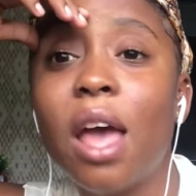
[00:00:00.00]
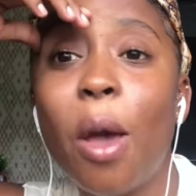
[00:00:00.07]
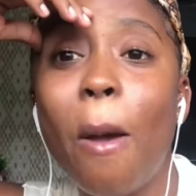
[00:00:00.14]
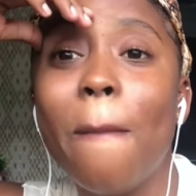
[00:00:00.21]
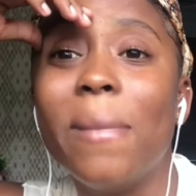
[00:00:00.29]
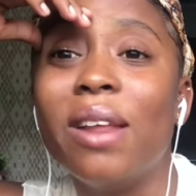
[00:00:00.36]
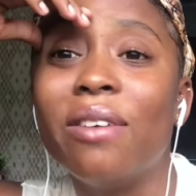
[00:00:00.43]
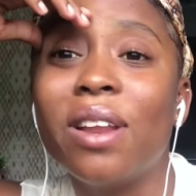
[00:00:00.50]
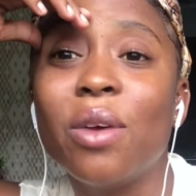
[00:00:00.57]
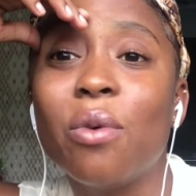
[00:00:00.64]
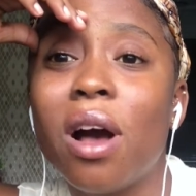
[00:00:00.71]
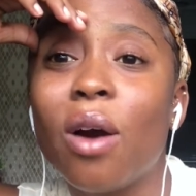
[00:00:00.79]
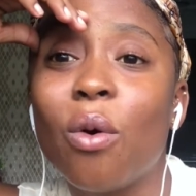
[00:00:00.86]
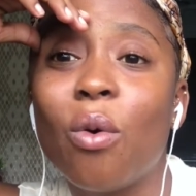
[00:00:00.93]
Me never
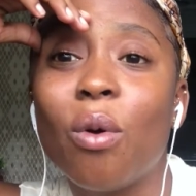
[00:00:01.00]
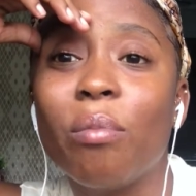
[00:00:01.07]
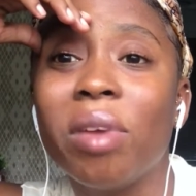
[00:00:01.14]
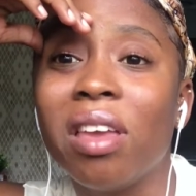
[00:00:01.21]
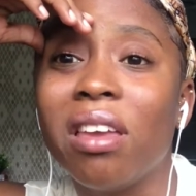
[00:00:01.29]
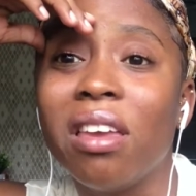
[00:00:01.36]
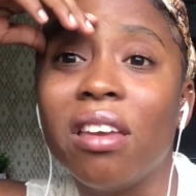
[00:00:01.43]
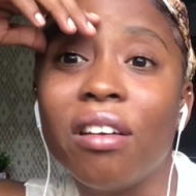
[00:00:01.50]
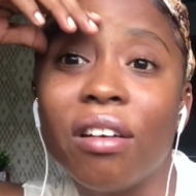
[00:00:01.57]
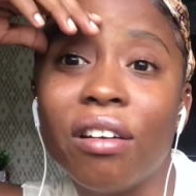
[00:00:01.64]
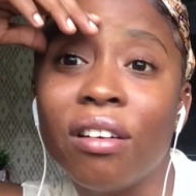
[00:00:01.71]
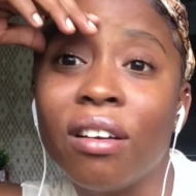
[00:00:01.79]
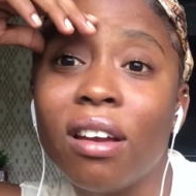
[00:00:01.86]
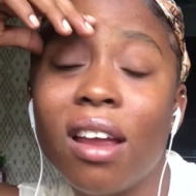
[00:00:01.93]
want to comb me
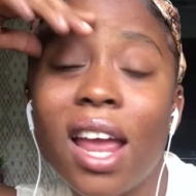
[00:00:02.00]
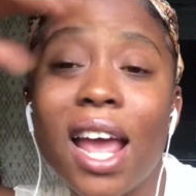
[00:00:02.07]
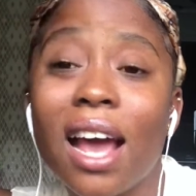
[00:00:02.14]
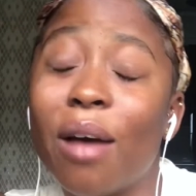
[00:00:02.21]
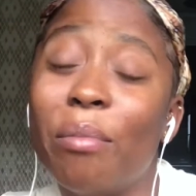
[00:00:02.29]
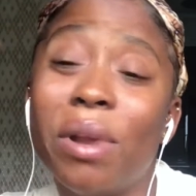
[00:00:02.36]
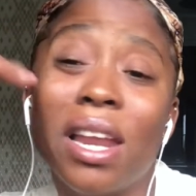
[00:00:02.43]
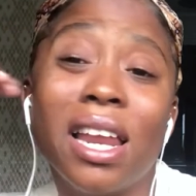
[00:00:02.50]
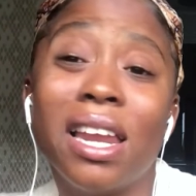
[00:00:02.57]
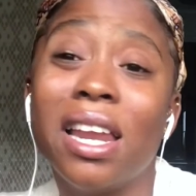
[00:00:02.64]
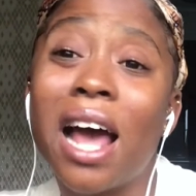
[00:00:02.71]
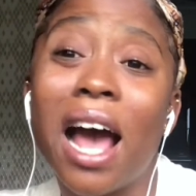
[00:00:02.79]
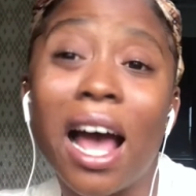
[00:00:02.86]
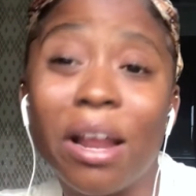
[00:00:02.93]
ear, because my neck did
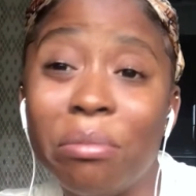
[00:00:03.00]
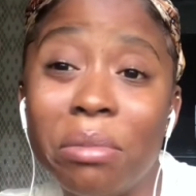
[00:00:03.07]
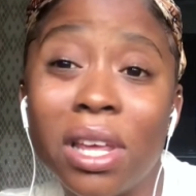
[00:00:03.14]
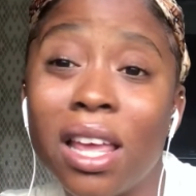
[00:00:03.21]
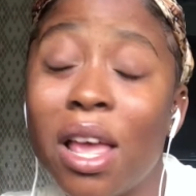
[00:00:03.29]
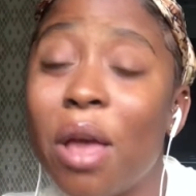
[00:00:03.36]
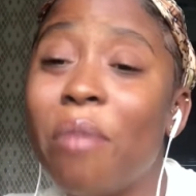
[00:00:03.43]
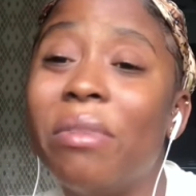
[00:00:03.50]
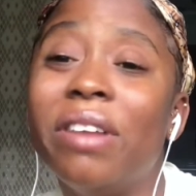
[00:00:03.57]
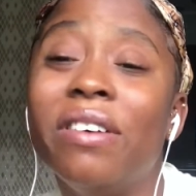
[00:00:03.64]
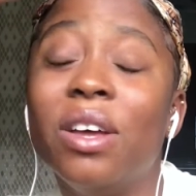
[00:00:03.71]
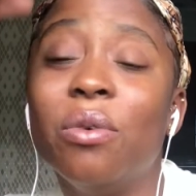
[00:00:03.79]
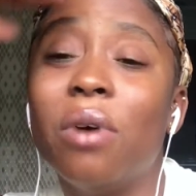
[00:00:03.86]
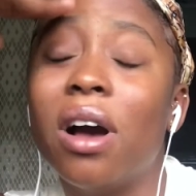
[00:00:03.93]
had me. Me never
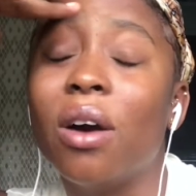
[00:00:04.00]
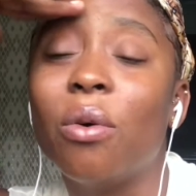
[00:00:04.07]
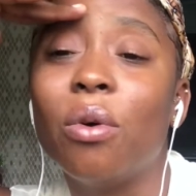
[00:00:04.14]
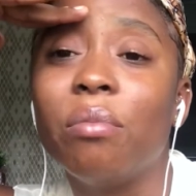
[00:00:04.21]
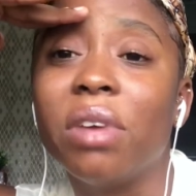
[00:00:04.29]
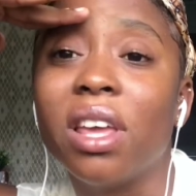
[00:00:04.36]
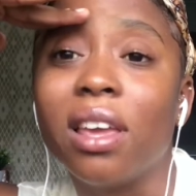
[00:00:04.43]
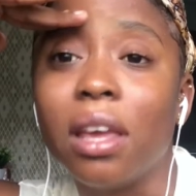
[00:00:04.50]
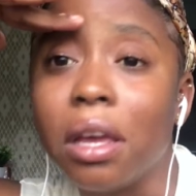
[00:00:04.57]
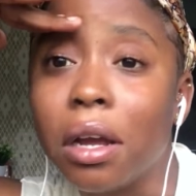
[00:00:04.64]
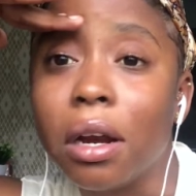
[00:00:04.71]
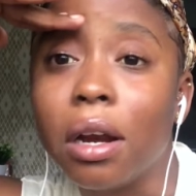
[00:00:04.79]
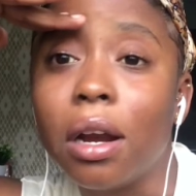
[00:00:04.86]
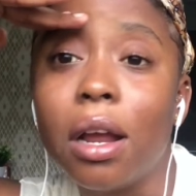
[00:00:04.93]
want to comb me
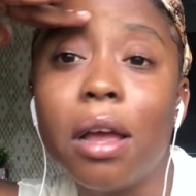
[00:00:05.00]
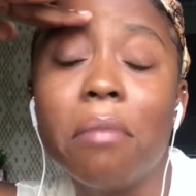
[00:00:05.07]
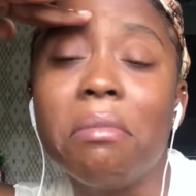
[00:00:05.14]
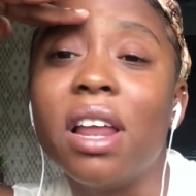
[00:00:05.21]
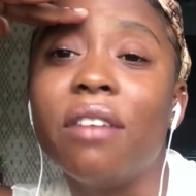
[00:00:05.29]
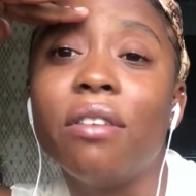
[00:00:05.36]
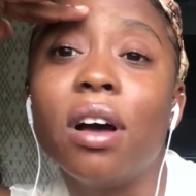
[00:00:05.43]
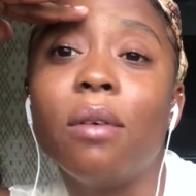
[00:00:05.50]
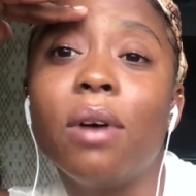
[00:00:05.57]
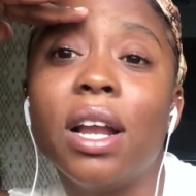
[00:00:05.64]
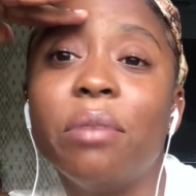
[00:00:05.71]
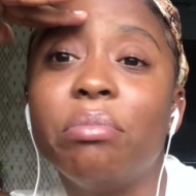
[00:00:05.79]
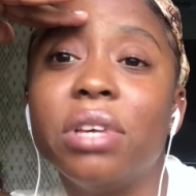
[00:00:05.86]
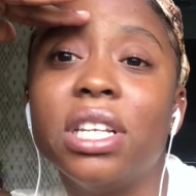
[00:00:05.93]
ear. Me never want a
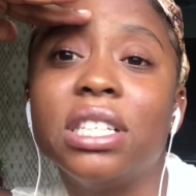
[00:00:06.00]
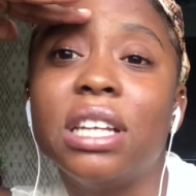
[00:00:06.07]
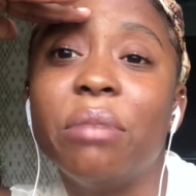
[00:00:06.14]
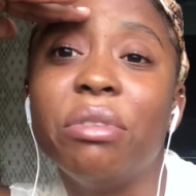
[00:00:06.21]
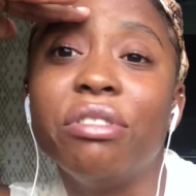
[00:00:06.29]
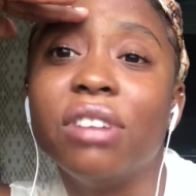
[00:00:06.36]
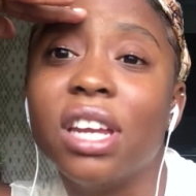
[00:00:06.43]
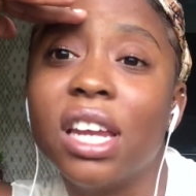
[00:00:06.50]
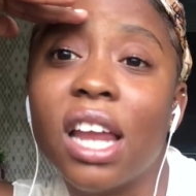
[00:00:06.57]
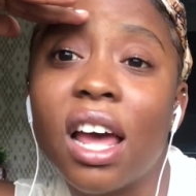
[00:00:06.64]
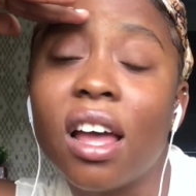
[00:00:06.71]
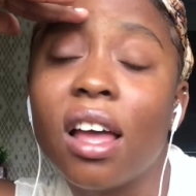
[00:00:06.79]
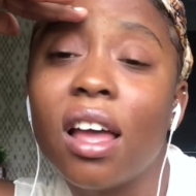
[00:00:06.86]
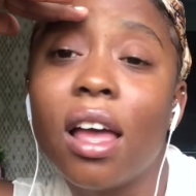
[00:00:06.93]
piece of Marina.
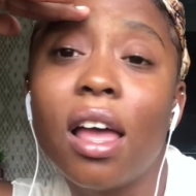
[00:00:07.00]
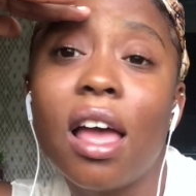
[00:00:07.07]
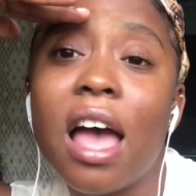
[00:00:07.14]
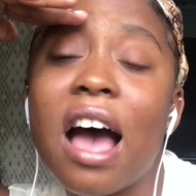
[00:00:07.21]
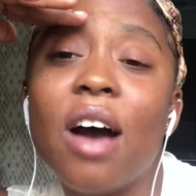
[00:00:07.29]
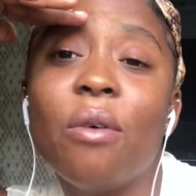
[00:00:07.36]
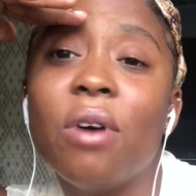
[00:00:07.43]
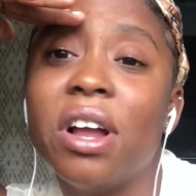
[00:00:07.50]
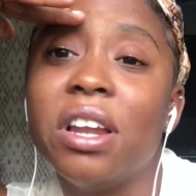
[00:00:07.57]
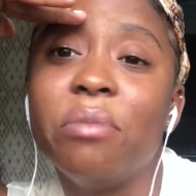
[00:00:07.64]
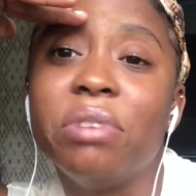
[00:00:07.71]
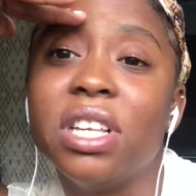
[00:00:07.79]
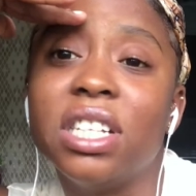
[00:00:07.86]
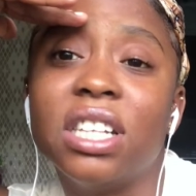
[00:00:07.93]
and only
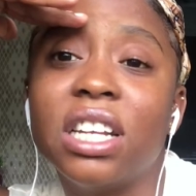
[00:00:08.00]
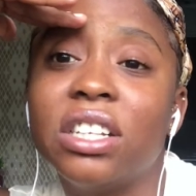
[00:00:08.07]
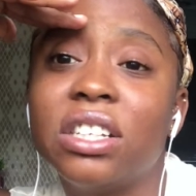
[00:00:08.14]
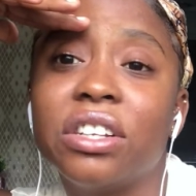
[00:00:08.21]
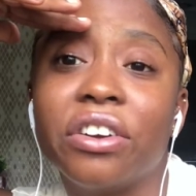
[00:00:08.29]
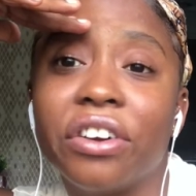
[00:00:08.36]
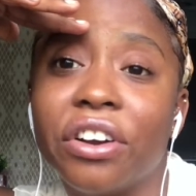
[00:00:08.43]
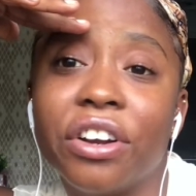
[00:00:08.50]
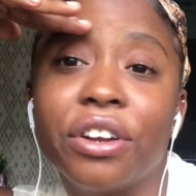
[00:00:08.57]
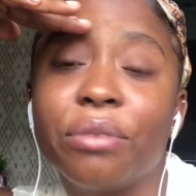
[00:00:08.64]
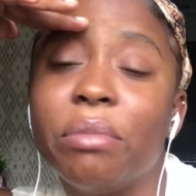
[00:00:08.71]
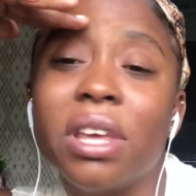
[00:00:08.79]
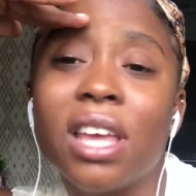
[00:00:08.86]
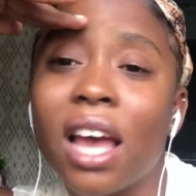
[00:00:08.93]
piece of skirt, my
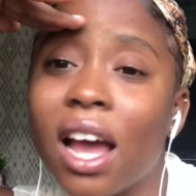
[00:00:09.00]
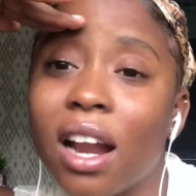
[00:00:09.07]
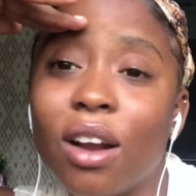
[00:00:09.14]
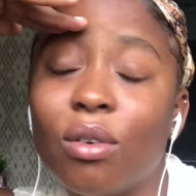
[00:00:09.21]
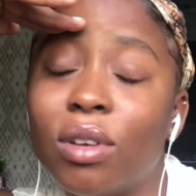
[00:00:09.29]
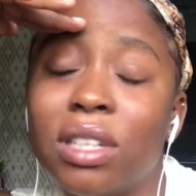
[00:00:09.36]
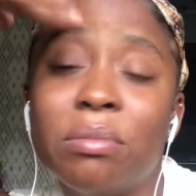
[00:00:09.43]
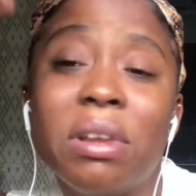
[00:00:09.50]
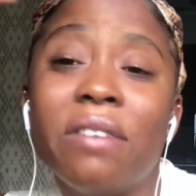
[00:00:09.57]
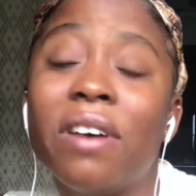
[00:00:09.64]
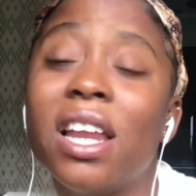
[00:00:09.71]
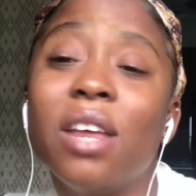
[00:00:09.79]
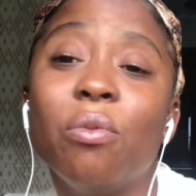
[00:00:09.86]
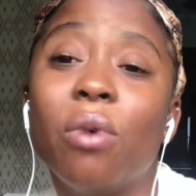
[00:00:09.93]
yard clothes. Me never
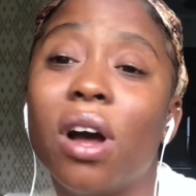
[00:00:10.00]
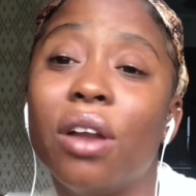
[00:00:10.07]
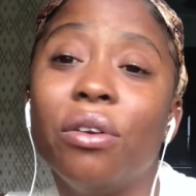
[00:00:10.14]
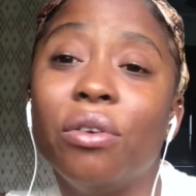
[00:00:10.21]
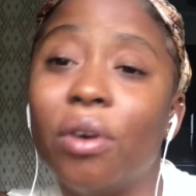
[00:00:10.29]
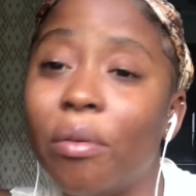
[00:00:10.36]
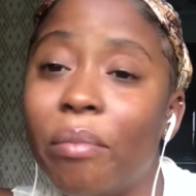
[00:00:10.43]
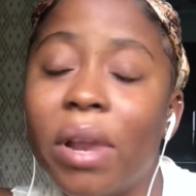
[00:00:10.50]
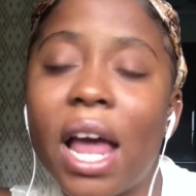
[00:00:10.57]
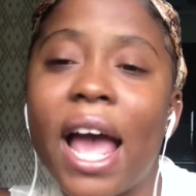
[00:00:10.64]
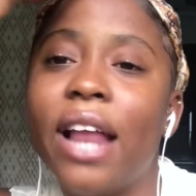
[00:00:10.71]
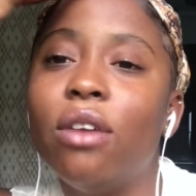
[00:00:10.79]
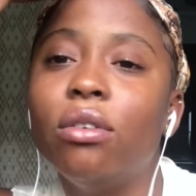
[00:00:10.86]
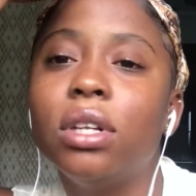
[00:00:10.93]
did want to know nothing. I
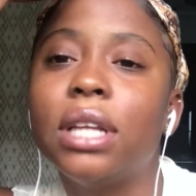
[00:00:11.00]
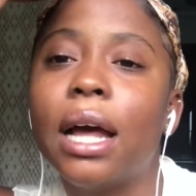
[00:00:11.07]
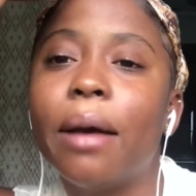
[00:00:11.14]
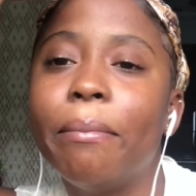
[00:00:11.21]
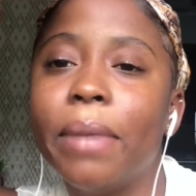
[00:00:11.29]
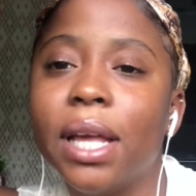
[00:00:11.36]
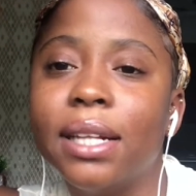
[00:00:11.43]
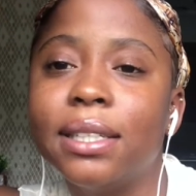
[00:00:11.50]
looked a mess.